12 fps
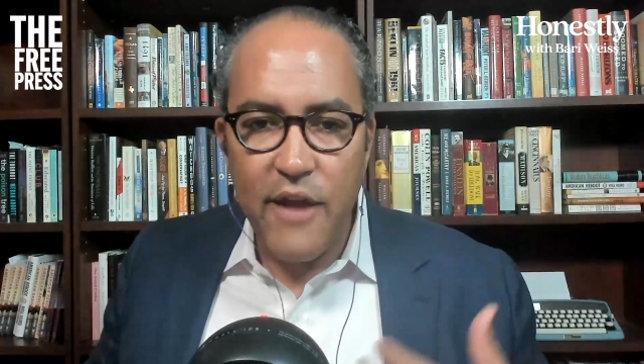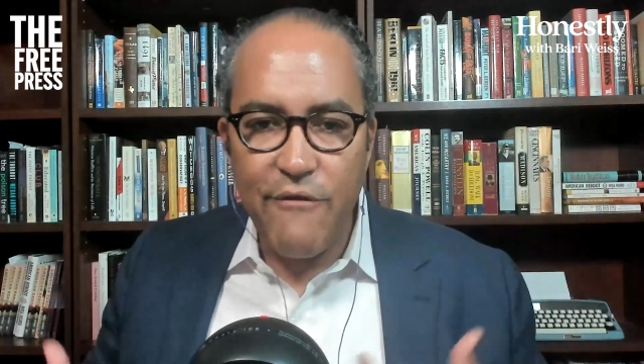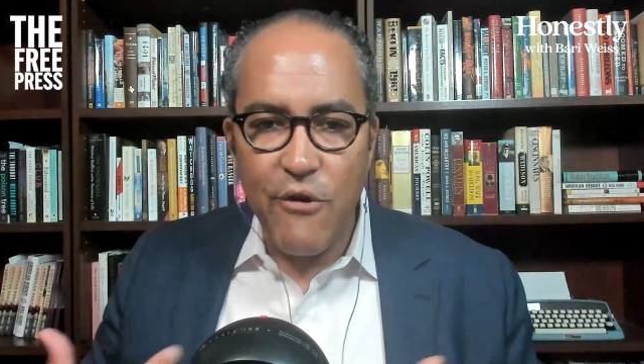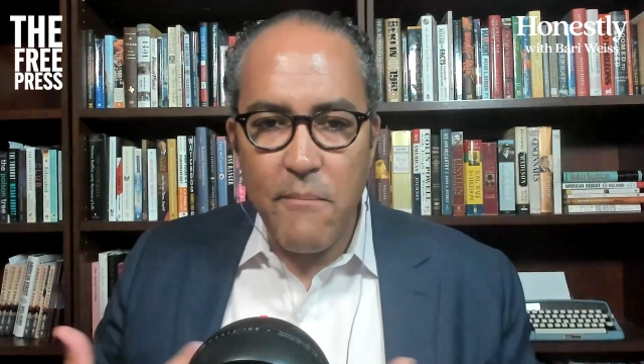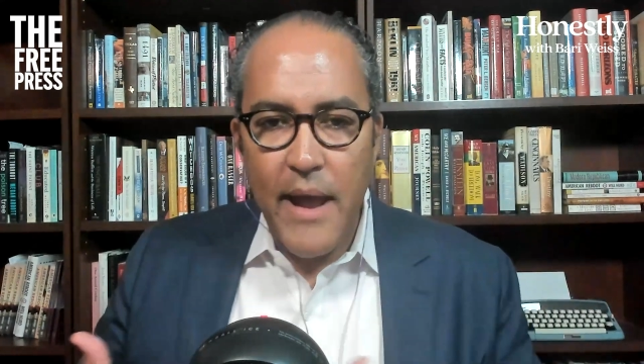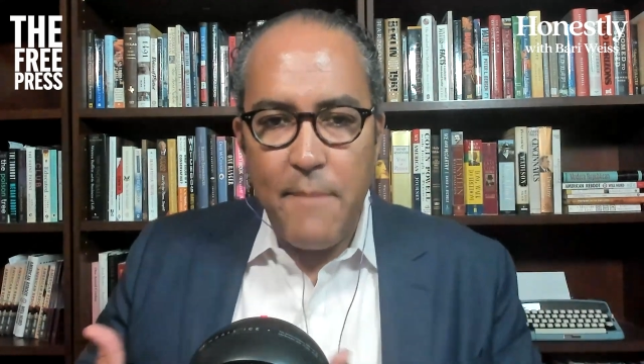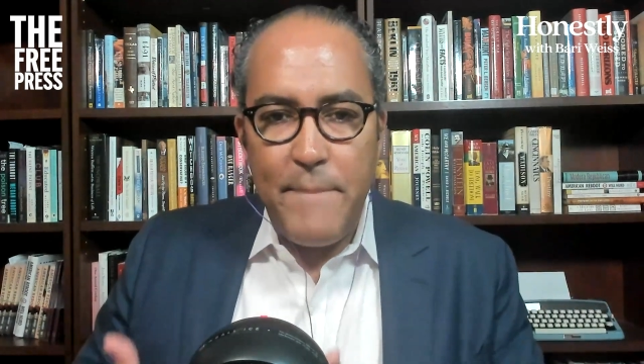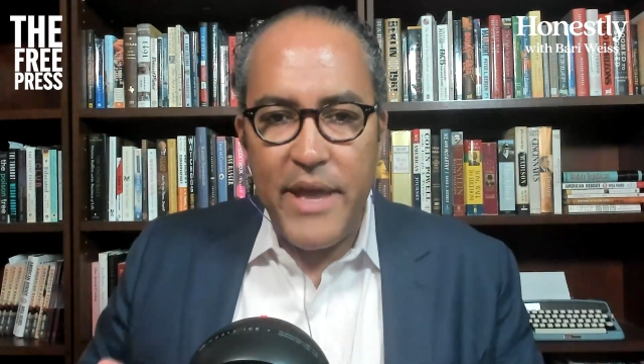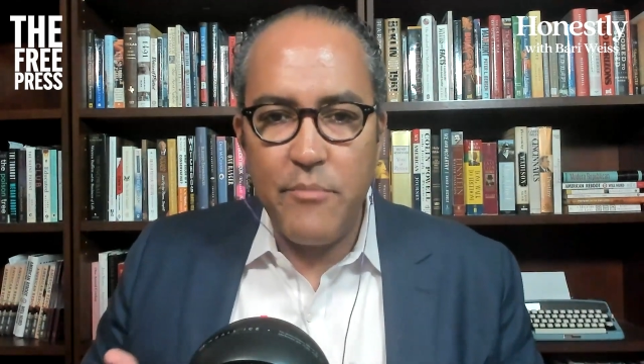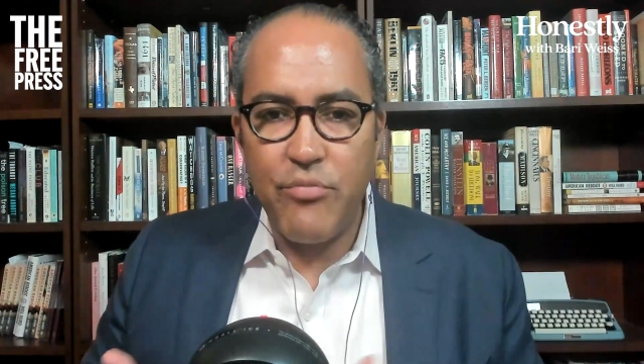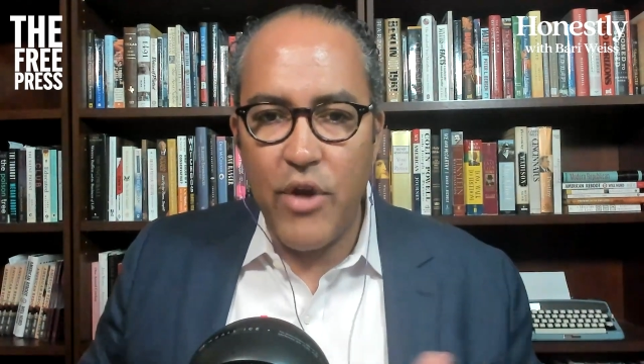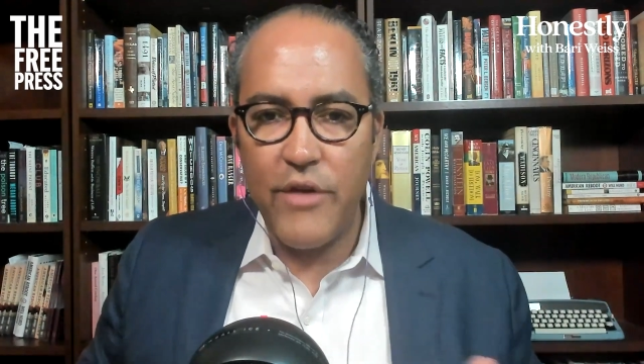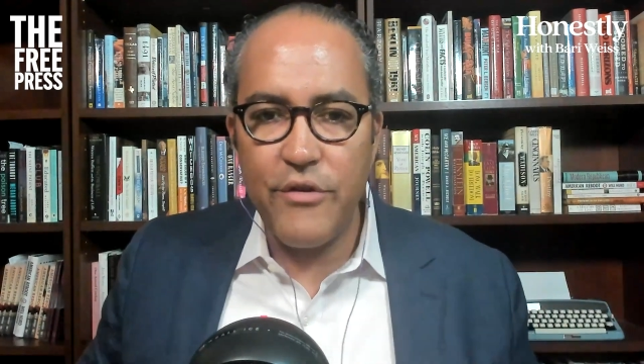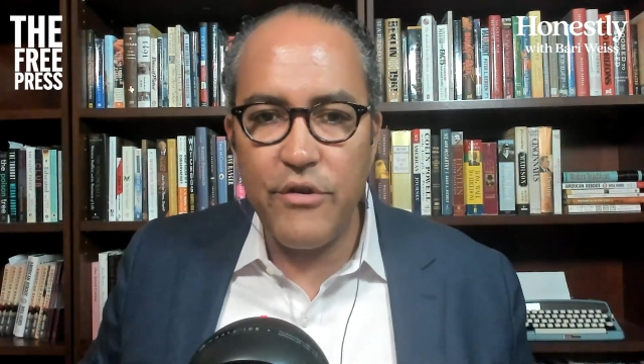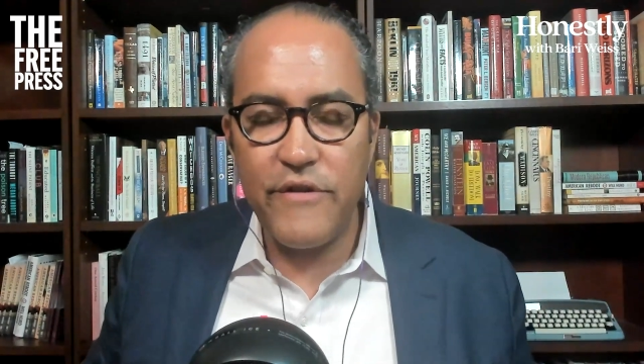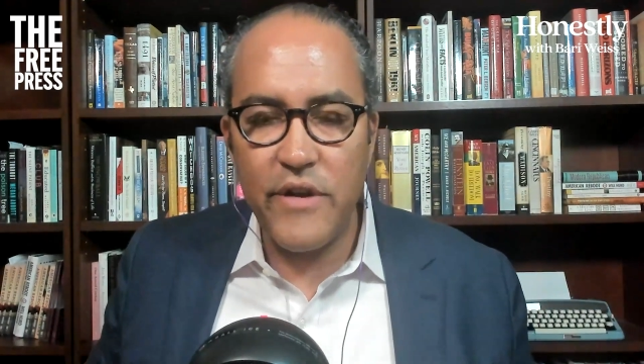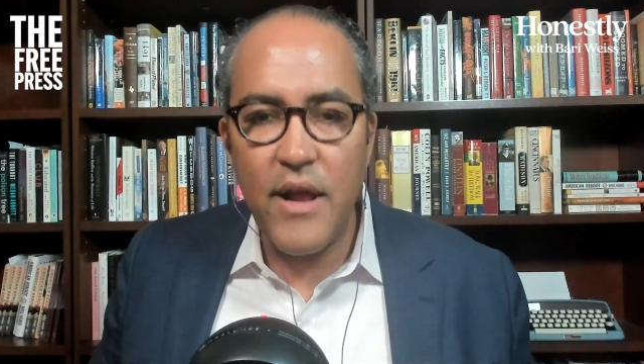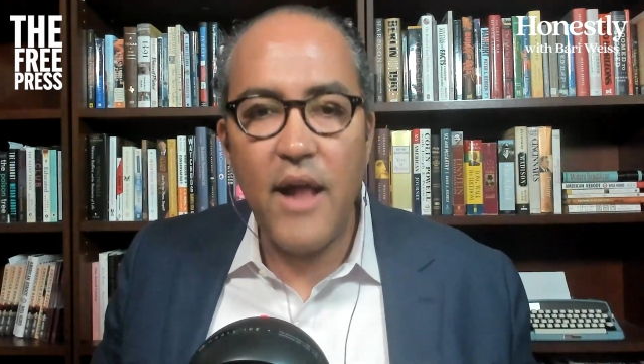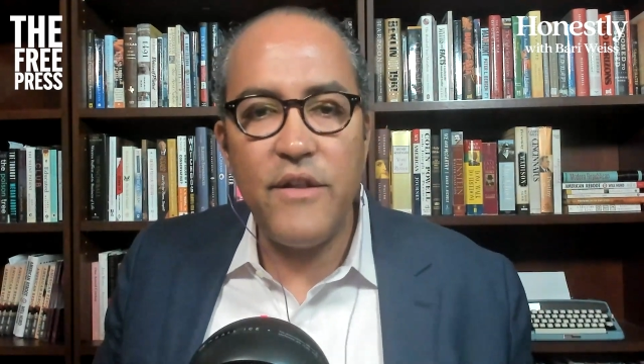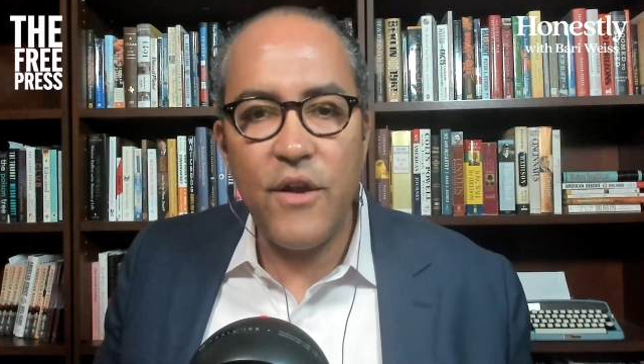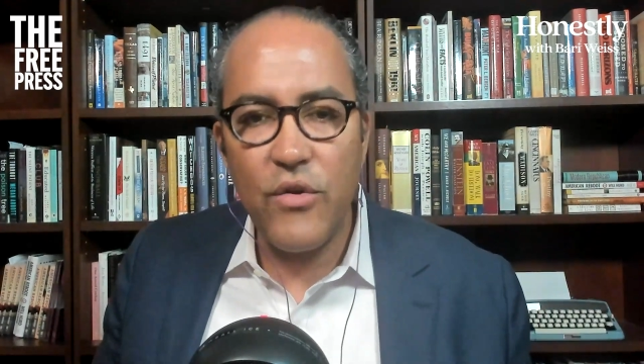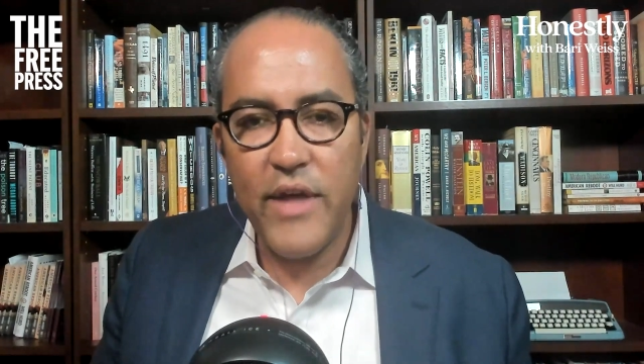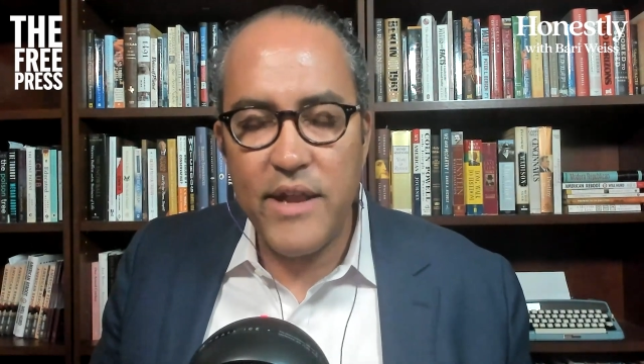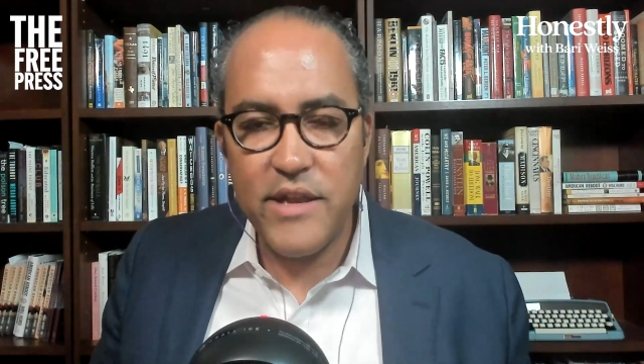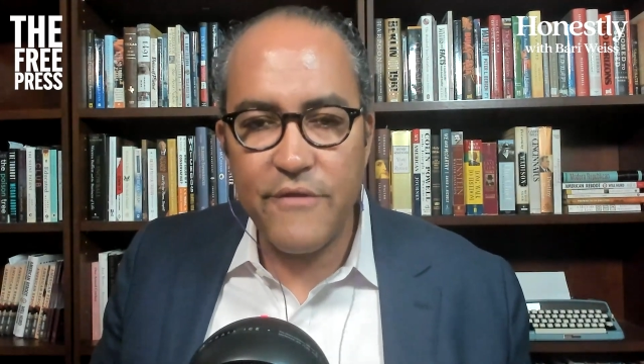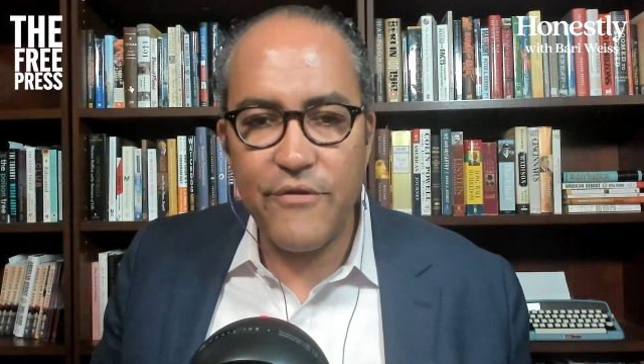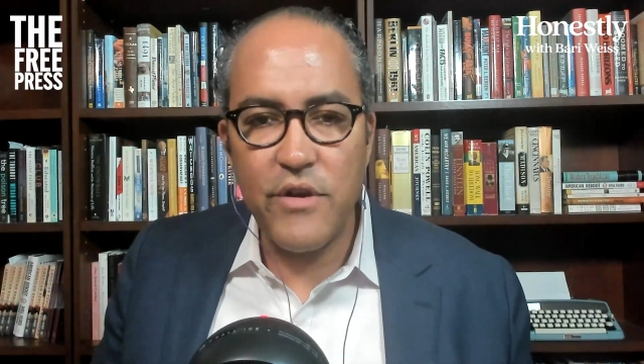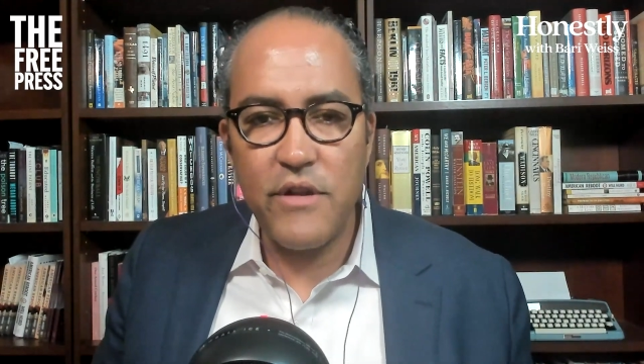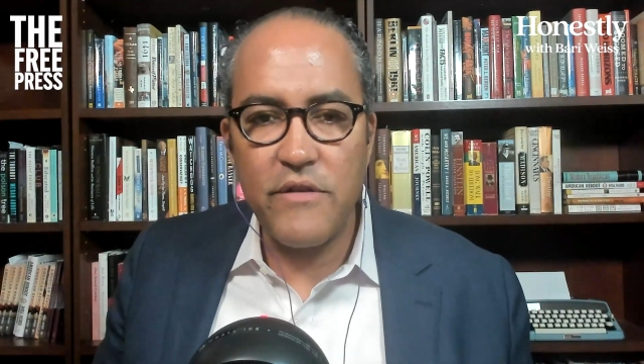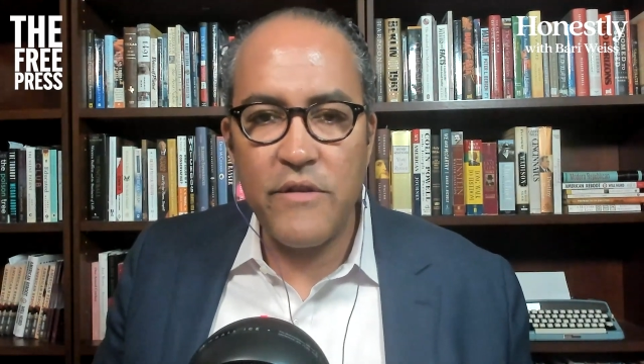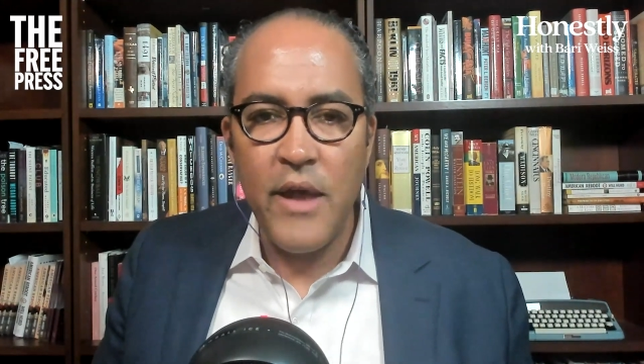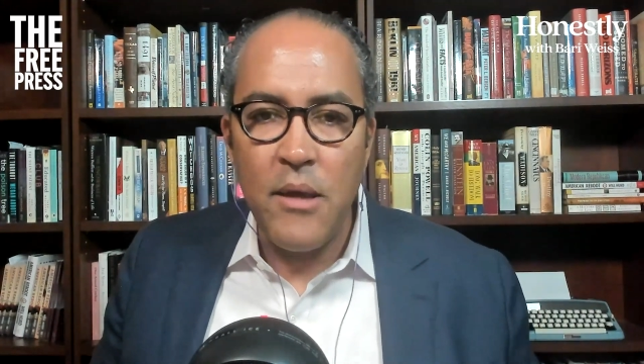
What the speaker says: for my big brother to not know that difference,